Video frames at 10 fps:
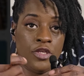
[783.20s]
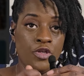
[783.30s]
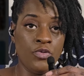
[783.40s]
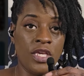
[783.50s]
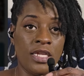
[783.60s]

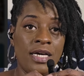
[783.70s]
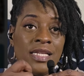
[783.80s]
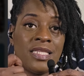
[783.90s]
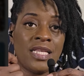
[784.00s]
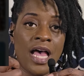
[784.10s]
you get
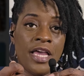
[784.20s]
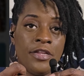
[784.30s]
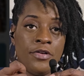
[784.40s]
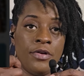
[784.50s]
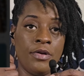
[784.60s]
a
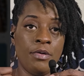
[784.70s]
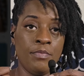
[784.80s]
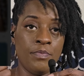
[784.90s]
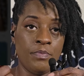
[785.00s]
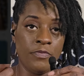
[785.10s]
tighter
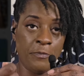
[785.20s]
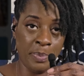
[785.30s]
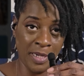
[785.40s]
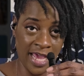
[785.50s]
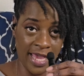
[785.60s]

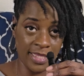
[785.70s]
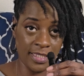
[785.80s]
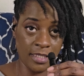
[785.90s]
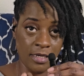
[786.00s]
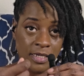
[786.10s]
plait
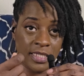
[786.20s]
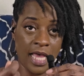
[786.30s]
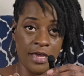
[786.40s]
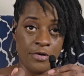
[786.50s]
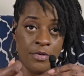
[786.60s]
or a
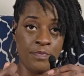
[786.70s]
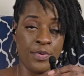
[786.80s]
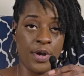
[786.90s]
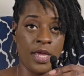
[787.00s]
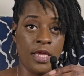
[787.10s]
tighter
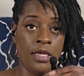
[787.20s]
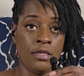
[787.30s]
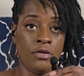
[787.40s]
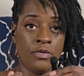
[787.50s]
braid.